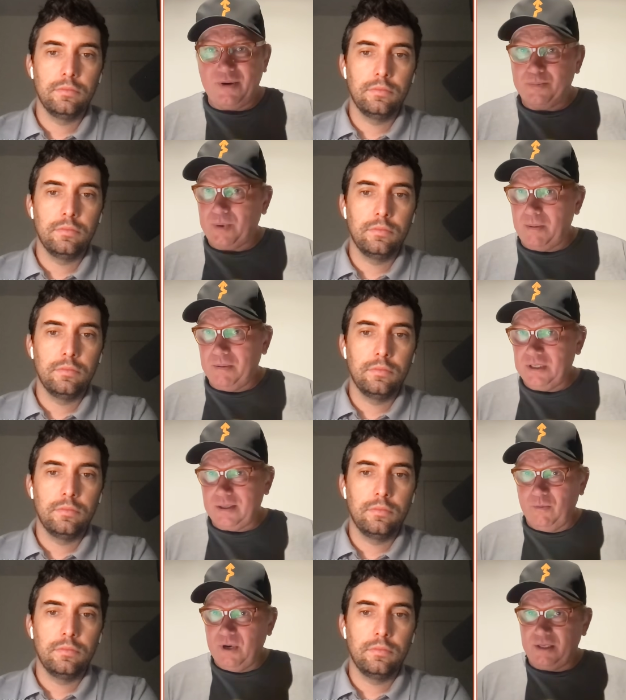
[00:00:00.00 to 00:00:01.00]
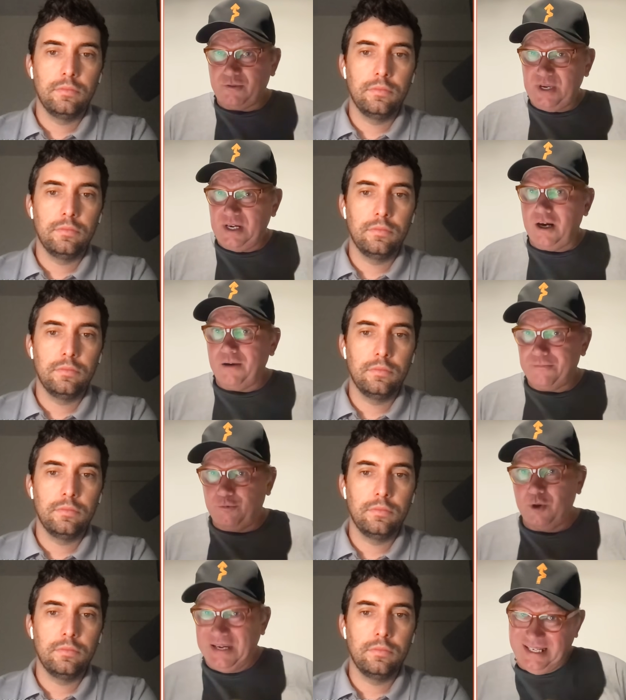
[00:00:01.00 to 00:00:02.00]
Speaker 1: is probably somewhere three and a half,
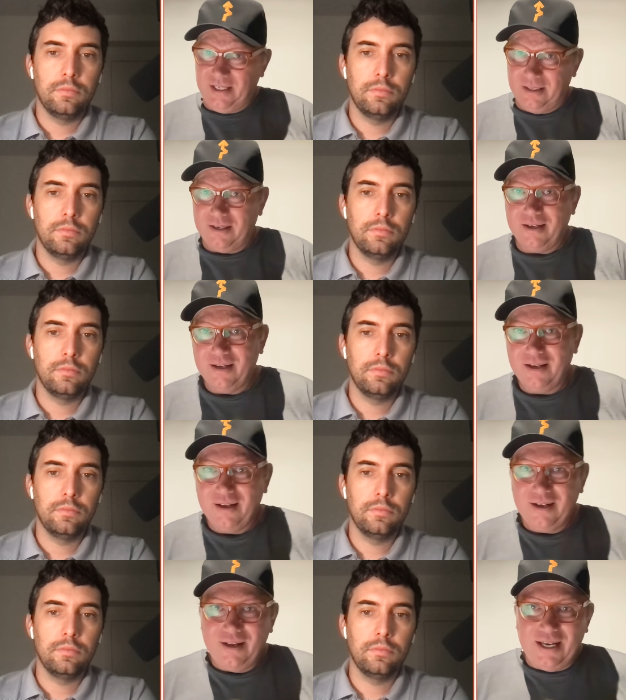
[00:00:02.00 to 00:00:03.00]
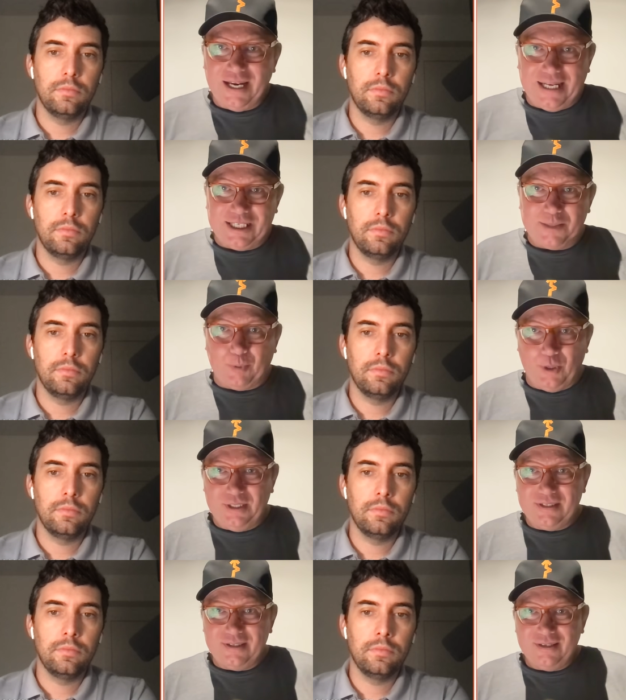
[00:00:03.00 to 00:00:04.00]
four million at this
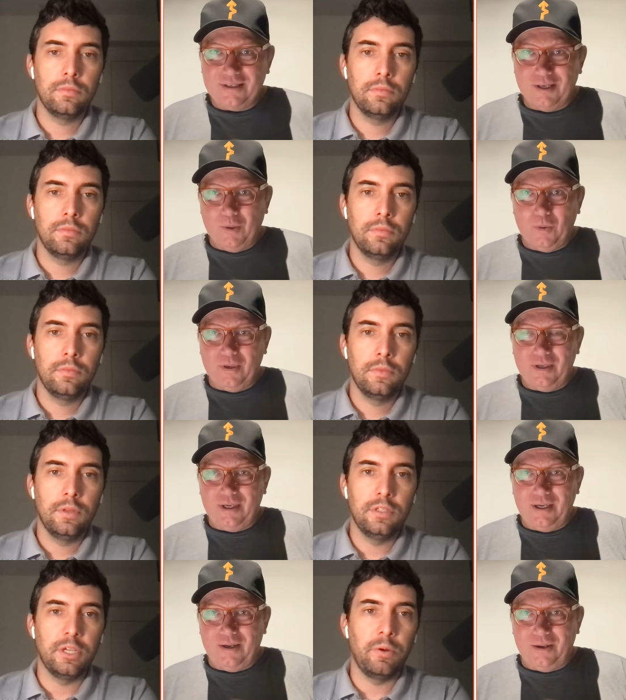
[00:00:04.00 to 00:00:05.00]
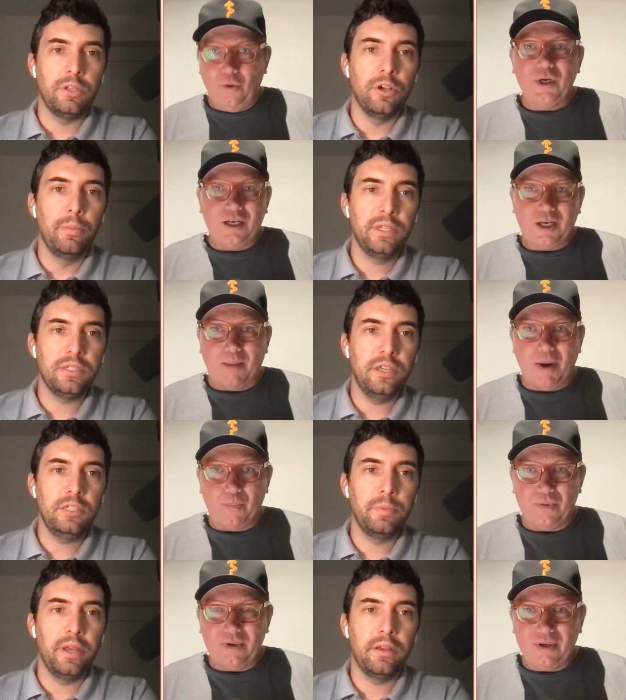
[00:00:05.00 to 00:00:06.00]
point. So it's like what
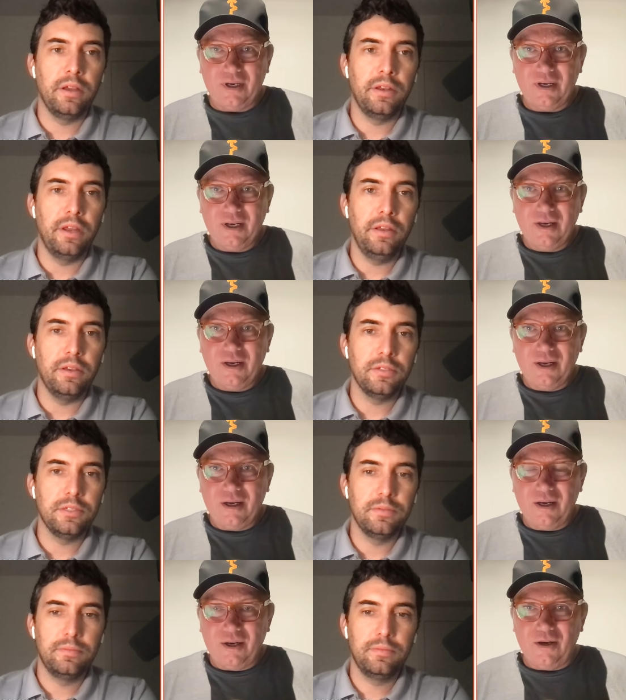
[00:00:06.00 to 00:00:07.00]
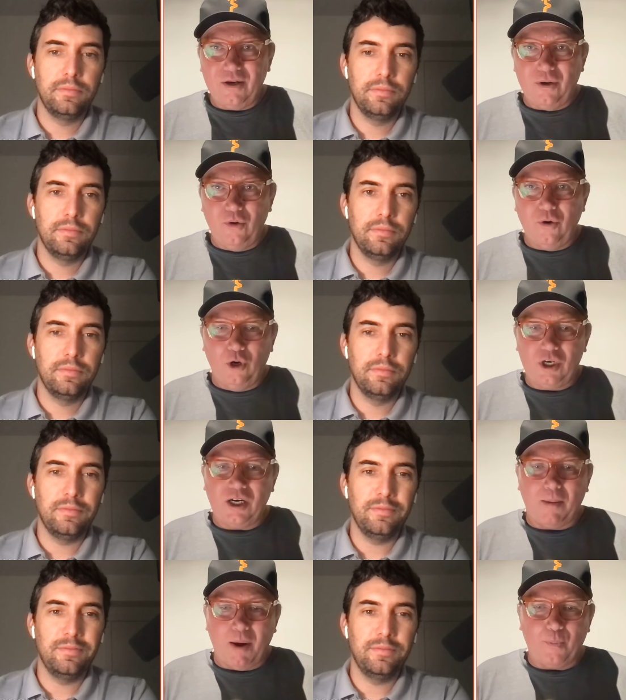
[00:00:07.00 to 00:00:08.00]
domestiques
Speaker 2: make on Ineos.
Speaker 1: Who who can
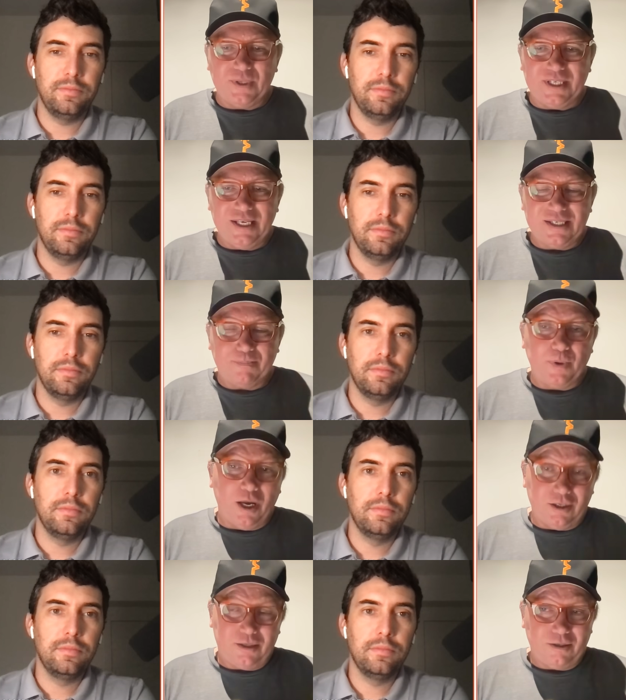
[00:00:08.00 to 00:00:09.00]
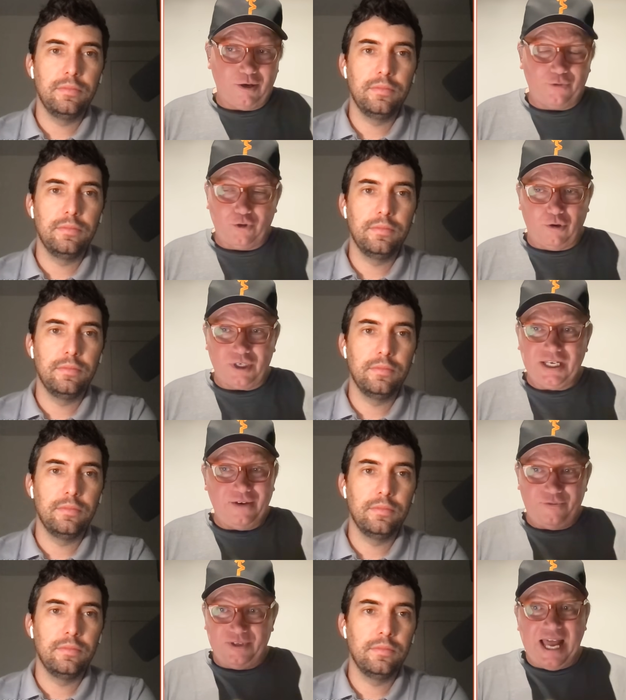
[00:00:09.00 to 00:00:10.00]
come up with this? Plus, of course,
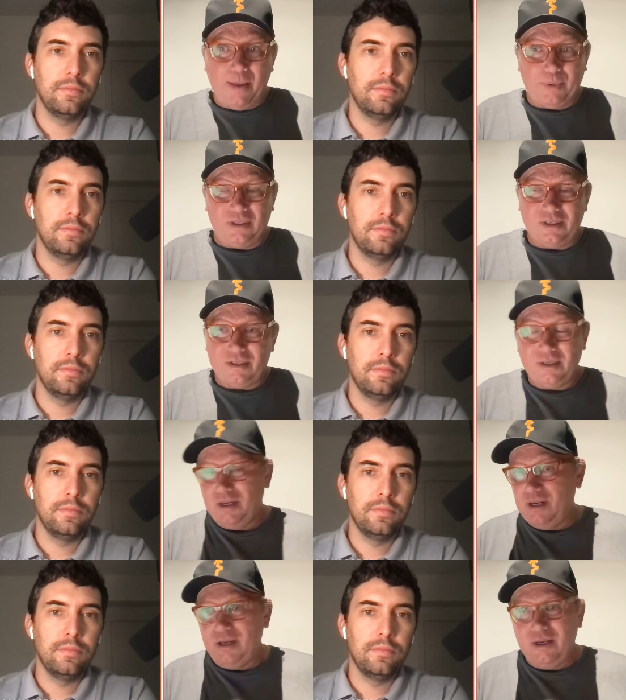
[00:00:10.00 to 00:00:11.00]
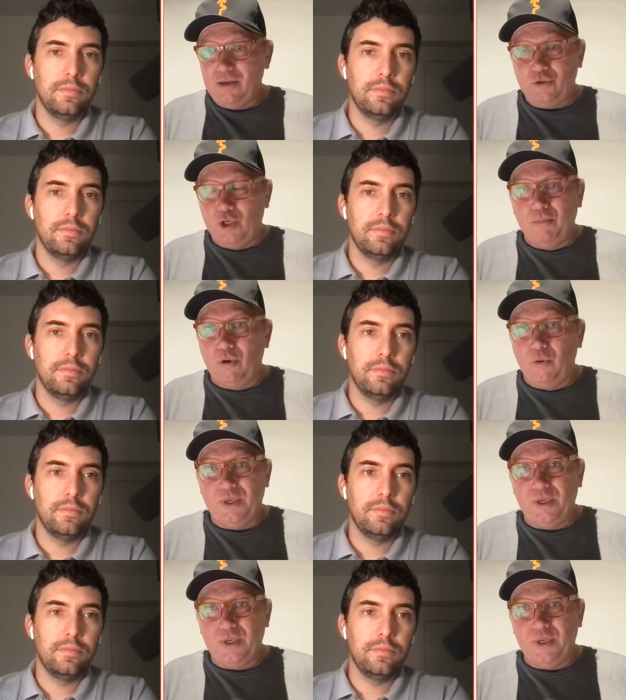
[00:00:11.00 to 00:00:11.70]
if it happens, Jumbo would